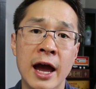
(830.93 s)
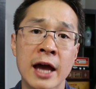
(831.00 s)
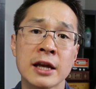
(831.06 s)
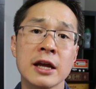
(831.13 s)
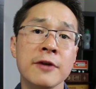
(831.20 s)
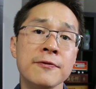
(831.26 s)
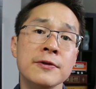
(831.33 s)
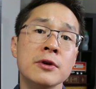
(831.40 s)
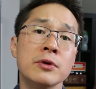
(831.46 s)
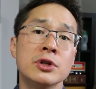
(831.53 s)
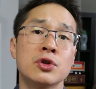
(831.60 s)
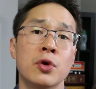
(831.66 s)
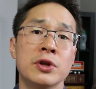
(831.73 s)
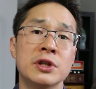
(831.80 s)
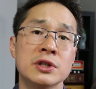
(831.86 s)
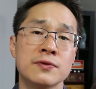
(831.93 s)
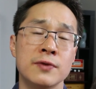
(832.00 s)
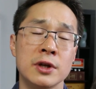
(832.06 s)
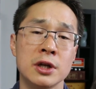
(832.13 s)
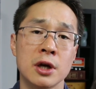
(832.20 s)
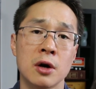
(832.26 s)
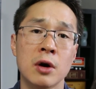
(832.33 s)
And if you enjoyed this
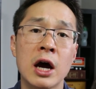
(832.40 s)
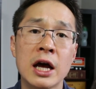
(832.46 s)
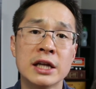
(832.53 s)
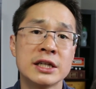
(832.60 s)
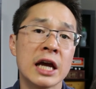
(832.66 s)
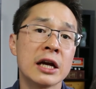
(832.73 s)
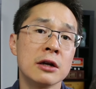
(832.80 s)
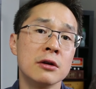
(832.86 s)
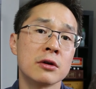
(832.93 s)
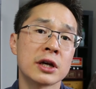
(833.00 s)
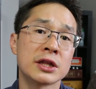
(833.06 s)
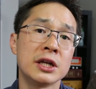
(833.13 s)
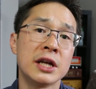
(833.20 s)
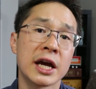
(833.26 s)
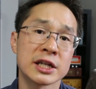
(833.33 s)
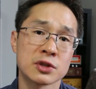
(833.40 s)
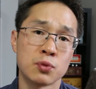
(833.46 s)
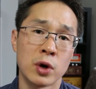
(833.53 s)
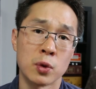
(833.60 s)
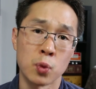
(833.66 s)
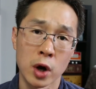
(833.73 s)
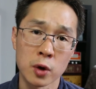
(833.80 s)
video, take a look at the next
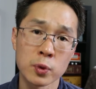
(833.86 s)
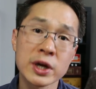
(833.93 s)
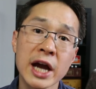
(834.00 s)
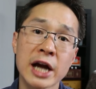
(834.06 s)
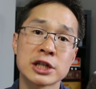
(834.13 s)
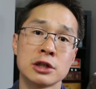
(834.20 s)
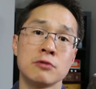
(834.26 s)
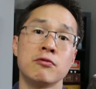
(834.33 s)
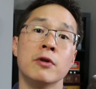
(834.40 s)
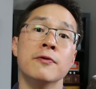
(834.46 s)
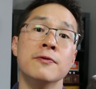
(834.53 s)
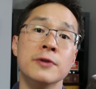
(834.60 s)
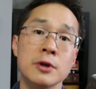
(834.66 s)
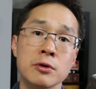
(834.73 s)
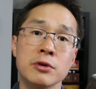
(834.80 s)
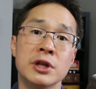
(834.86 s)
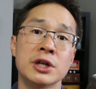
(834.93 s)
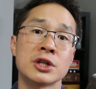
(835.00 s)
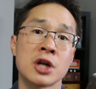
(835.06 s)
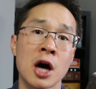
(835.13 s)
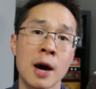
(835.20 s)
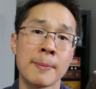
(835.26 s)
one where we actually review the
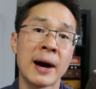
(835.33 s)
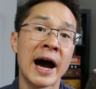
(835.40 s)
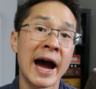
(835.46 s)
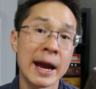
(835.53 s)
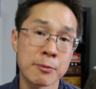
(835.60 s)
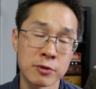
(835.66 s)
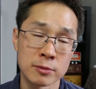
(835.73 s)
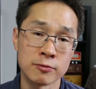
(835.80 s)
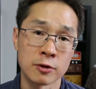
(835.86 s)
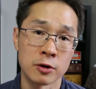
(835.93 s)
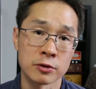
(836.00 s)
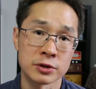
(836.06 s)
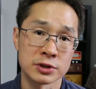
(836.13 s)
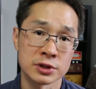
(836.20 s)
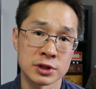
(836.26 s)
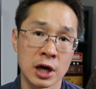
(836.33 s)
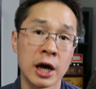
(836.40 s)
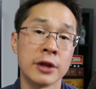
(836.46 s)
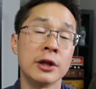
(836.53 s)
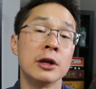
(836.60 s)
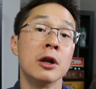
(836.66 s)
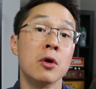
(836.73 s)
top hybrid brokers,
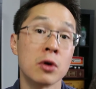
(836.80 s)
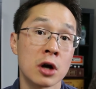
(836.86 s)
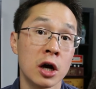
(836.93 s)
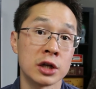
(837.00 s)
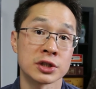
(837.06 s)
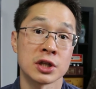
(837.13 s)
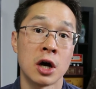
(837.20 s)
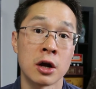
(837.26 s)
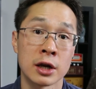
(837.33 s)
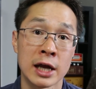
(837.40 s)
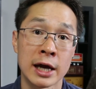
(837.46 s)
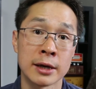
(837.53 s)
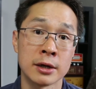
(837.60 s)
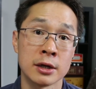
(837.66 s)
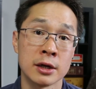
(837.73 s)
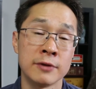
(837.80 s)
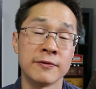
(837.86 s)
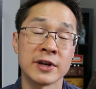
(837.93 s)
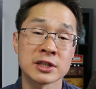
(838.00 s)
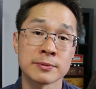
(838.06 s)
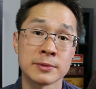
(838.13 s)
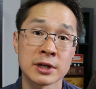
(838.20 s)
uh, the low-cost online
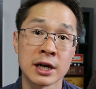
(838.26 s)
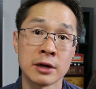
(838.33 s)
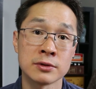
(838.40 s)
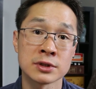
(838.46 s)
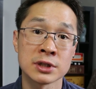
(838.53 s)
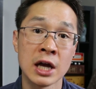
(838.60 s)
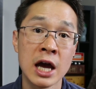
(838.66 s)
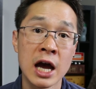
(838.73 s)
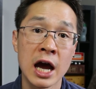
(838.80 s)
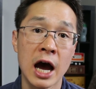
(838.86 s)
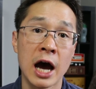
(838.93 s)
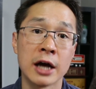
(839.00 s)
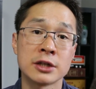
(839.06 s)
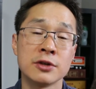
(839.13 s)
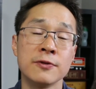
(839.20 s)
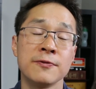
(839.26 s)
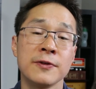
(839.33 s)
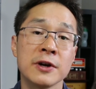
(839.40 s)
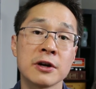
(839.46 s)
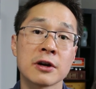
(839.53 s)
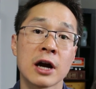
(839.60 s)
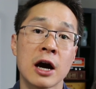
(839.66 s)
investment accounts, uh, to
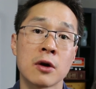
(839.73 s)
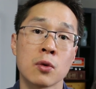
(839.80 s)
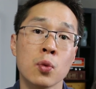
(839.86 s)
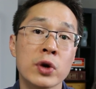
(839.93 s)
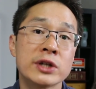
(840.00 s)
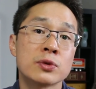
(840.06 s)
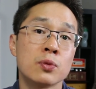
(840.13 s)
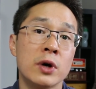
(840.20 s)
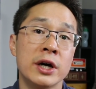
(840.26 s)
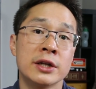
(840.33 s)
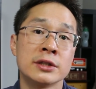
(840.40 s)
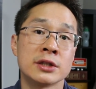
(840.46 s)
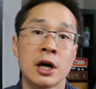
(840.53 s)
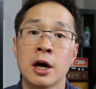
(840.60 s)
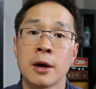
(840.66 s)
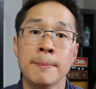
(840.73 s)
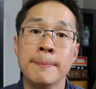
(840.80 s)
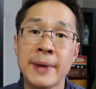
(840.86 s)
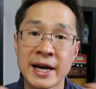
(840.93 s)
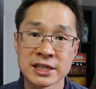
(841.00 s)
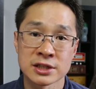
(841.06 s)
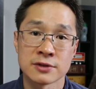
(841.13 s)
figure out which ones are
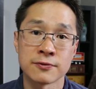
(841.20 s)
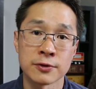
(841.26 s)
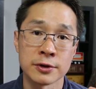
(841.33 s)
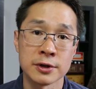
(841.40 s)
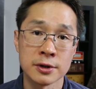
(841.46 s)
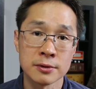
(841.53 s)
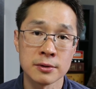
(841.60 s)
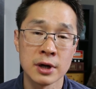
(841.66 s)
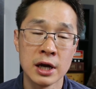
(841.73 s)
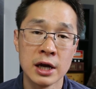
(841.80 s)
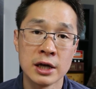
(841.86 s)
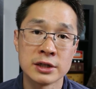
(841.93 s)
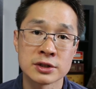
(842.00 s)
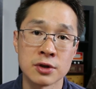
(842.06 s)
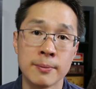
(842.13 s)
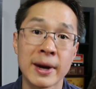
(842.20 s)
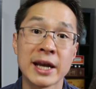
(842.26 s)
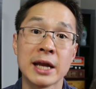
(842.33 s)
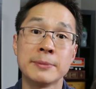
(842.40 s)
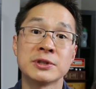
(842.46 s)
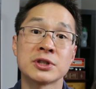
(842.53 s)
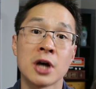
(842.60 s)
best for you. So my
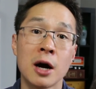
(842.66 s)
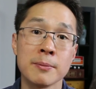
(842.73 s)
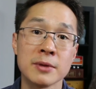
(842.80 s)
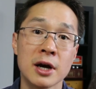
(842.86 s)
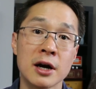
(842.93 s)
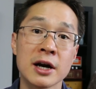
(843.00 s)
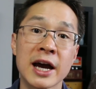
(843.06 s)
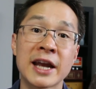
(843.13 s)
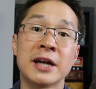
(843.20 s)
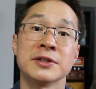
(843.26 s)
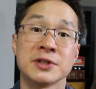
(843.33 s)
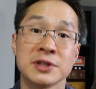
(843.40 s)
name is Tom Young, and I'll